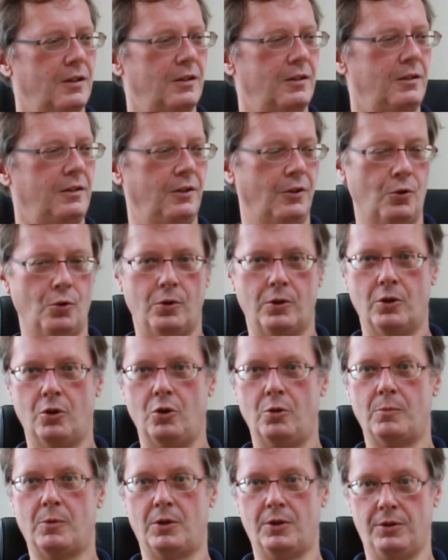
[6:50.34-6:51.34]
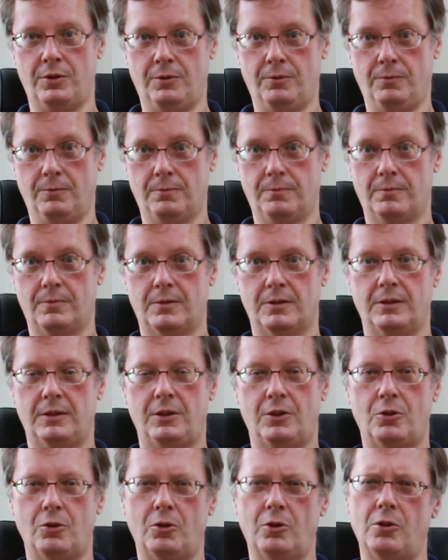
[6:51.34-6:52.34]
You're going home, aren't you? You're
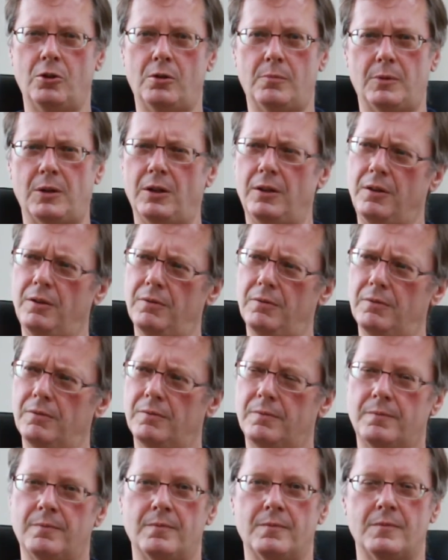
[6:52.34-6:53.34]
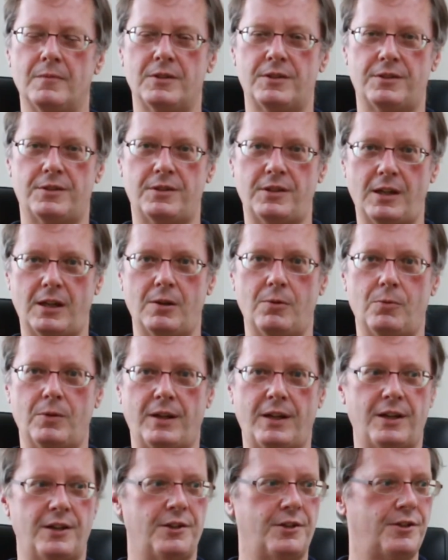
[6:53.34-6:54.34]
going home, aren't you? So the second one
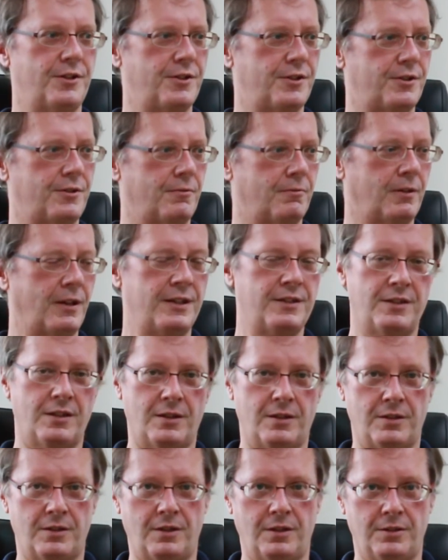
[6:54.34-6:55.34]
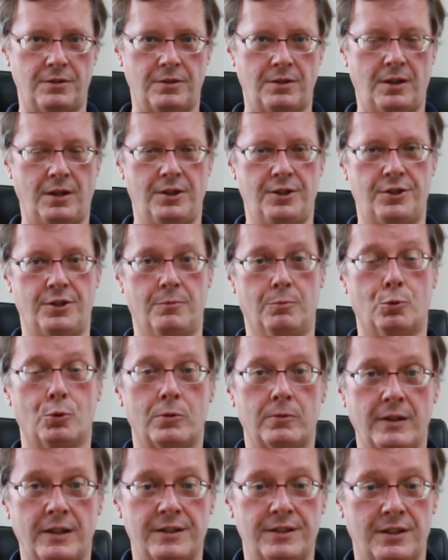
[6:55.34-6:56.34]
has a rising intonation, more
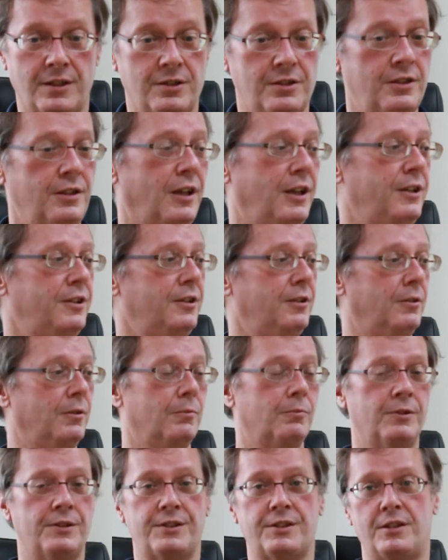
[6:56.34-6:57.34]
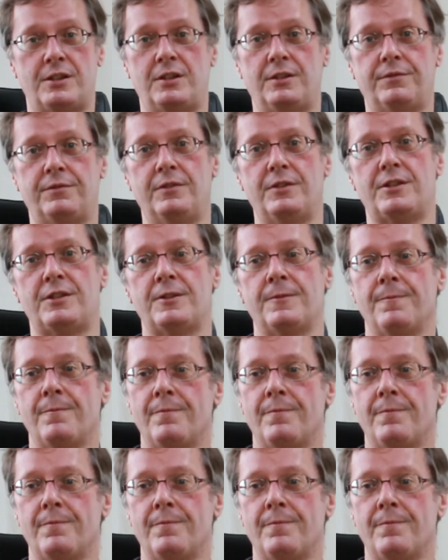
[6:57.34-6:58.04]
rising intonation. What's the difference?